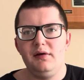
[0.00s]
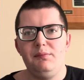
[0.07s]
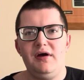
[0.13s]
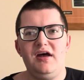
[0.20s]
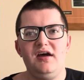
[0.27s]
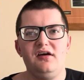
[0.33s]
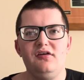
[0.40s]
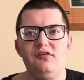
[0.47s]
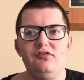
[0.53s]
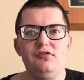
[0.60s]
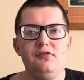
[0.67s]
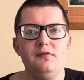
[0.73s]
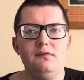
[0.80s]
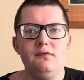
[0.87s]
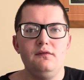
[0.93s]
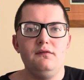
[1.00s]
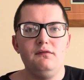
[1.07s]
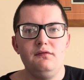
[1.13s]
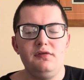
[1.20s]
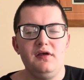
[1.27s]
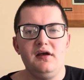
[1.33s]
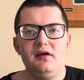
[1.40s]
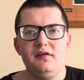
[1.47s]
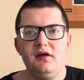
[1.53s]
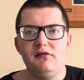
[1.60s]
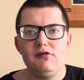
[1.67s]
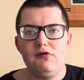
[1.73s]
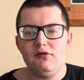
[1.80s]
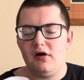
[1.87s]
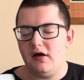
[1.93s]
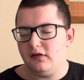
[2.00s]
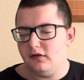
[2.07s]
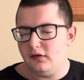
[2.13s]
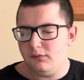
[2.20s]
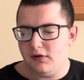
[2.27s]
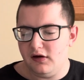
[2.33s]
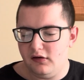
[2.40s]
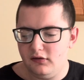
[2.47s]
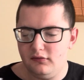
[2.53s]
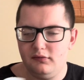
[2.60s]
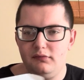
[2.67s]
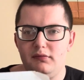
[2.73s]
packaged thing that I've ever gotten in the mail.